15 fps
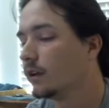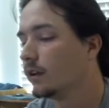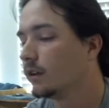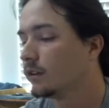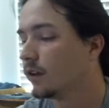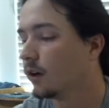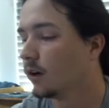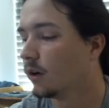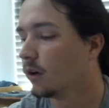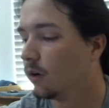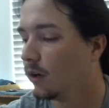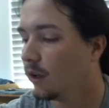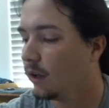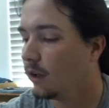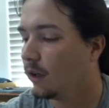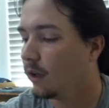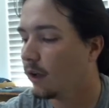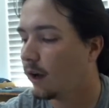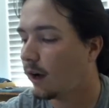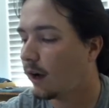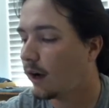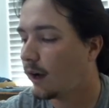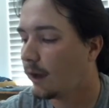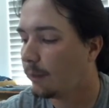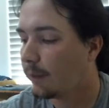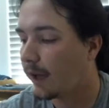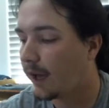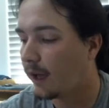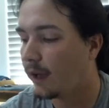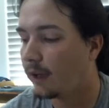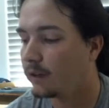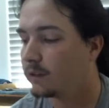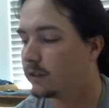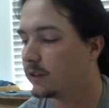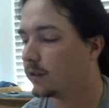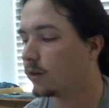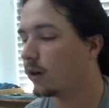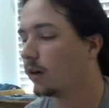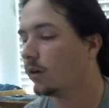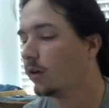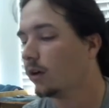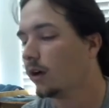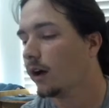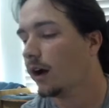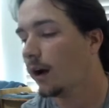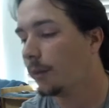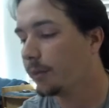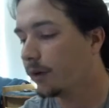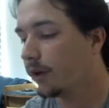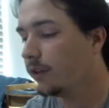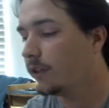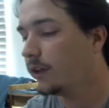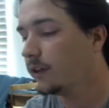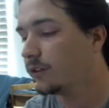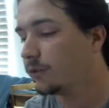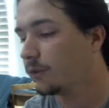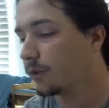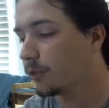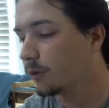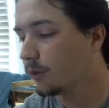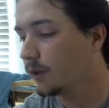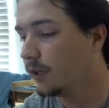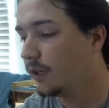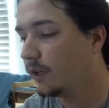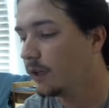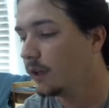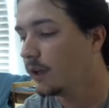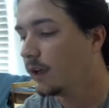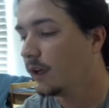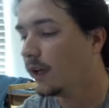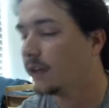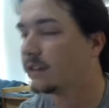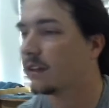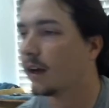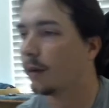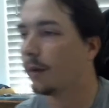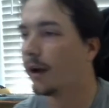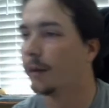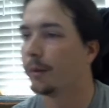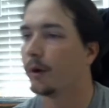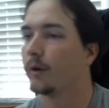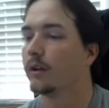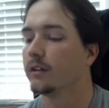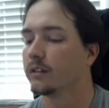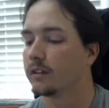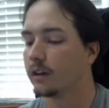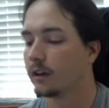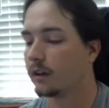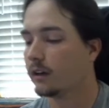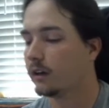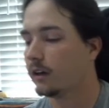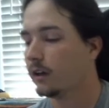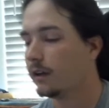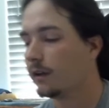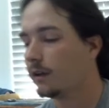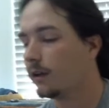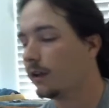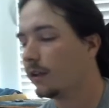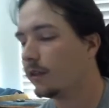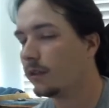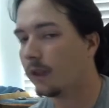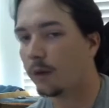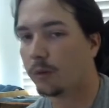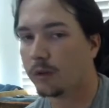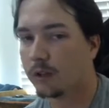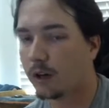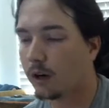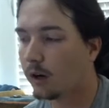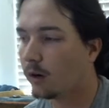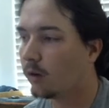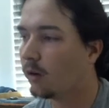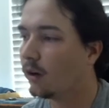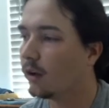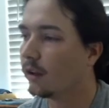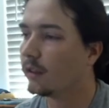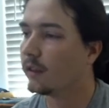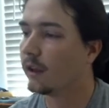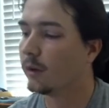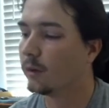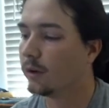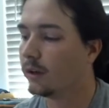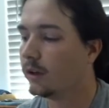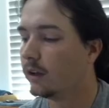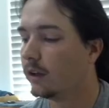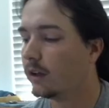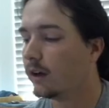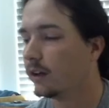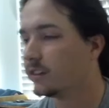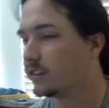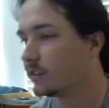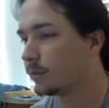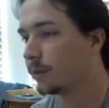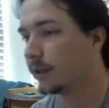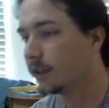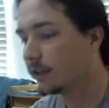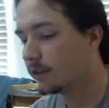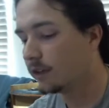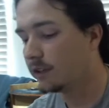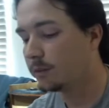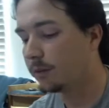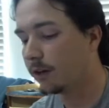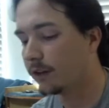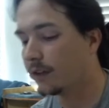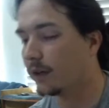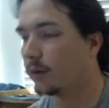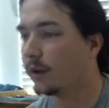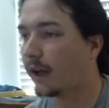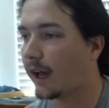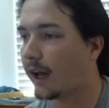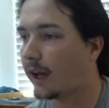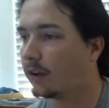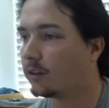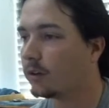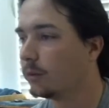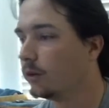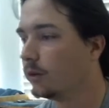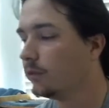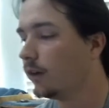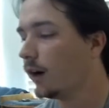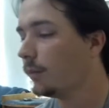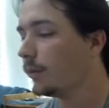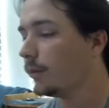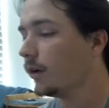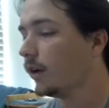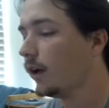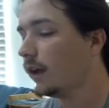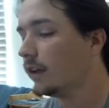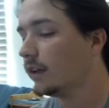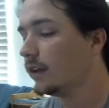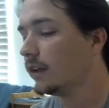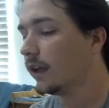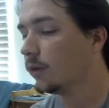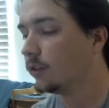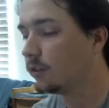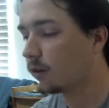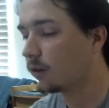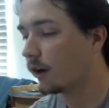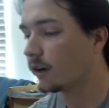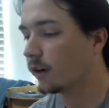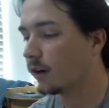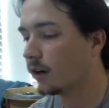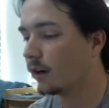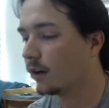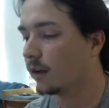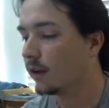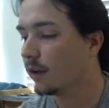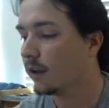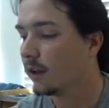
So I'm at 0, I play this for 3, it's now my opponent's turn. They would go, they would unsuspend their Digimon, they would hatch or move up, and then they would draw a card.